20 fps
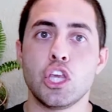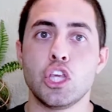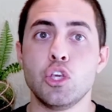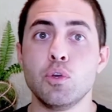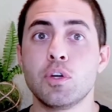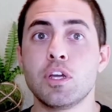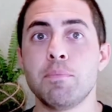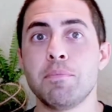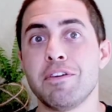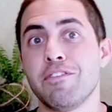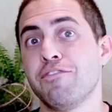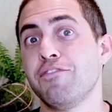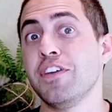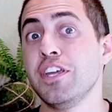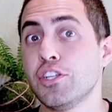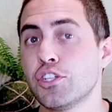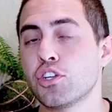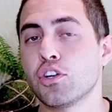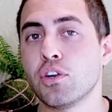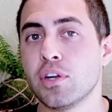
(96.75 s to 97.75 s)
you can be
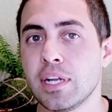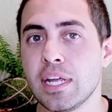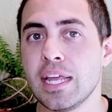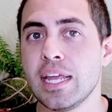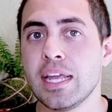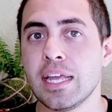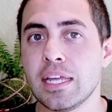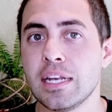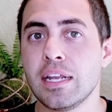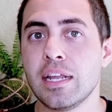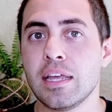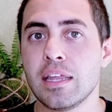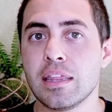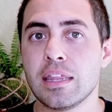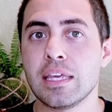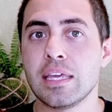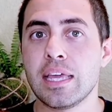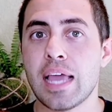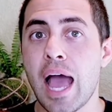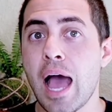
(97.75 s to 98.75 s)
featured in
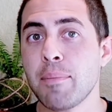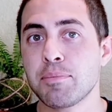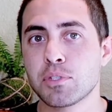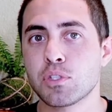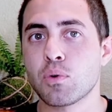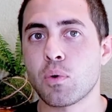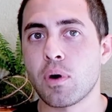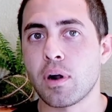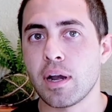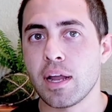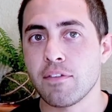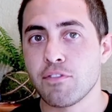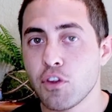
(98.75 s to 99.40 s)
the App Store.